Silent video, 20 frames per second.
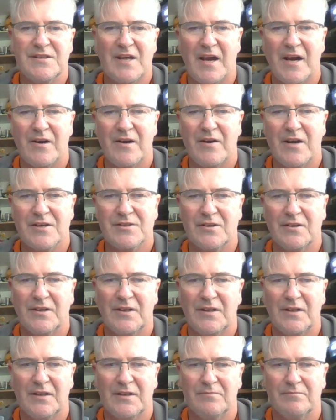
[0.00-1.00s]
are
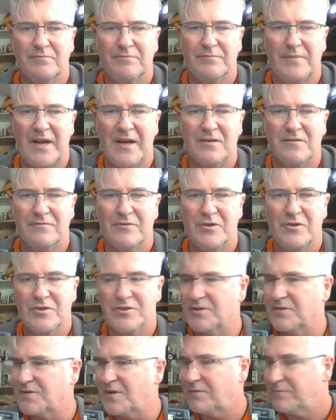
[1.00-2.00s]
actually PAL
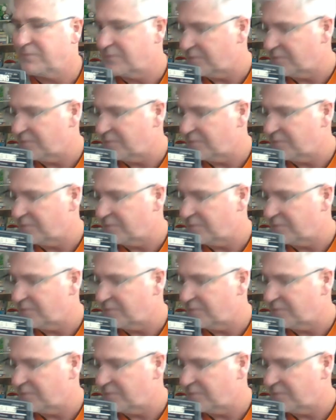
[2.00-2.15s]
versions. I've